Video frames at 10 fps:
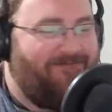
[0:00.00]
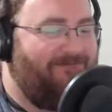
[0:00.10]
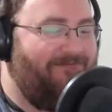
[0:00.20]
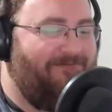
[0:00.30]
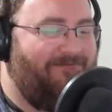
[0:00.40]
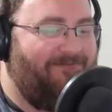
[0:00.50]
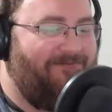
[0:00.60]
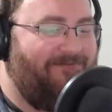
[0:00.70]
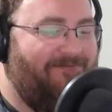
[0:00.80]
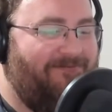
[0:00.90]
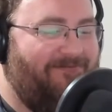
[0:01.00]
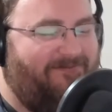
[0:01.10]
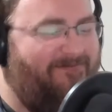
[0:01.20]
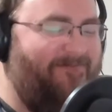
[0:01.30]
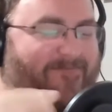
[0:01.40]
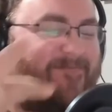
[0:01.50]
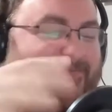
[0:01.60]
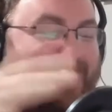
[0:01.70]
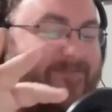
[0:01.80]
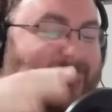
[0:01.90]

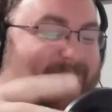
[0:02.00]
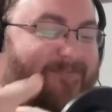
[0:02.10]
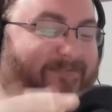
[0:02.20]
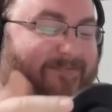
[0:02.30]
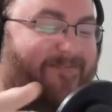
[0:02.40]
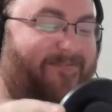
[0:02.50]
This person isn't speaking.